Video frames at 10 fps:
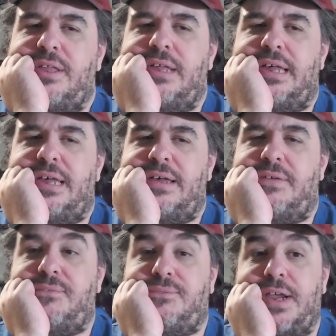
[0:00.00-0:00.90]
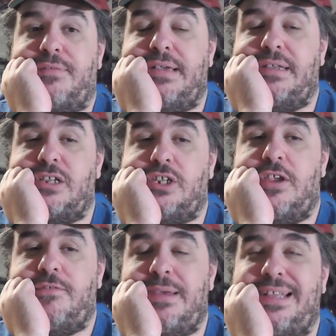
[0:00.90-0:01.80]
various
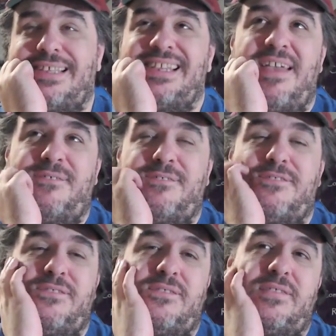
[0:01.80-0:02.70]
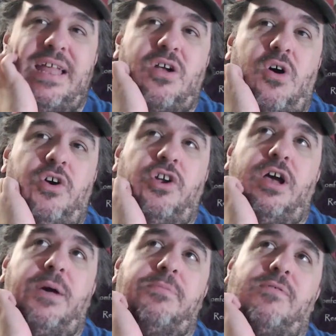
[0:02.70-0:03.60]
achievements. If like all your
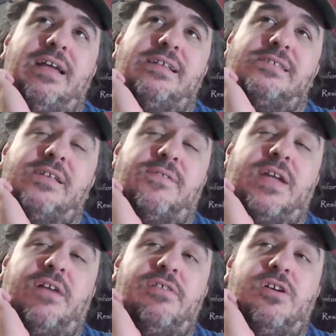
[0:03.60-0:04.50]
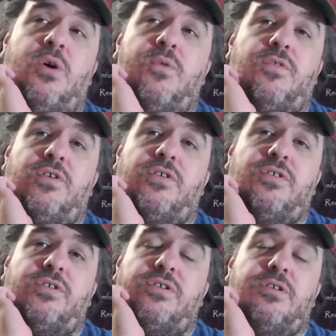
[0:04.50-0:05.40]
upgrades and stuff carry
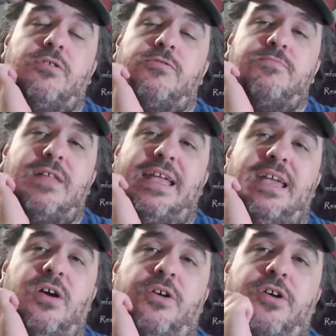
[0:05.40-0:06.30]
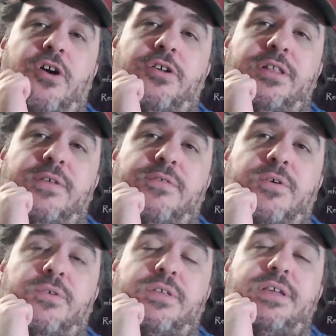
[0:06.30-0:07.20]
over to playing it on a harder
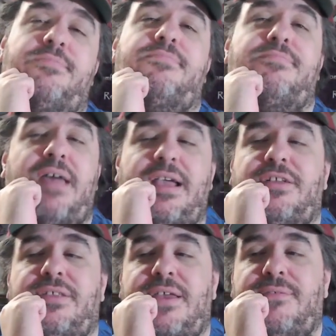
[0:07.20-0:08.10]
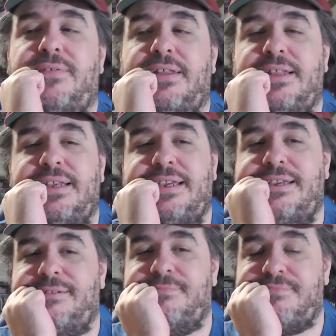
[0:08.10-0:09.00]
difficulty, I could
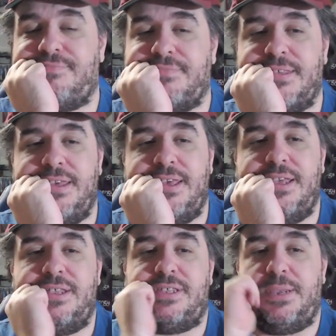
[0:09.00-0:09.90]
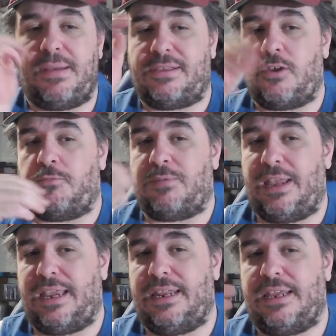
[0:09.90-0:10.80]
definitely see myself
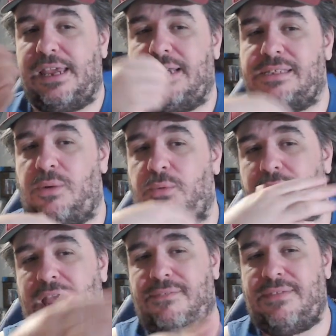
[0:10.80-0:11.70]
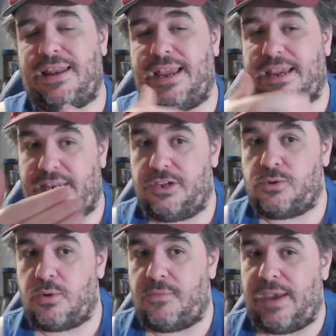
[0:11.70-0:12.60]
playing it again because I would have that like
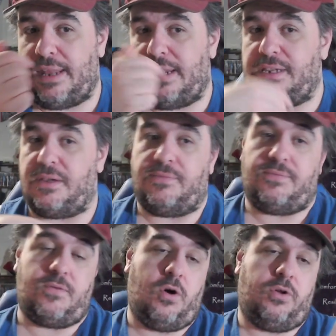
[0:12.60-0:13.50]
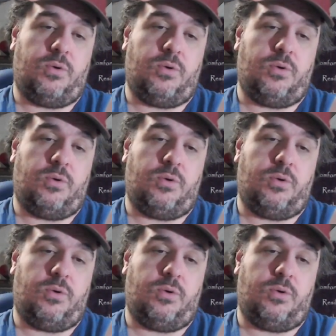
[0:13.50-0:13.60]
initial advantage of all the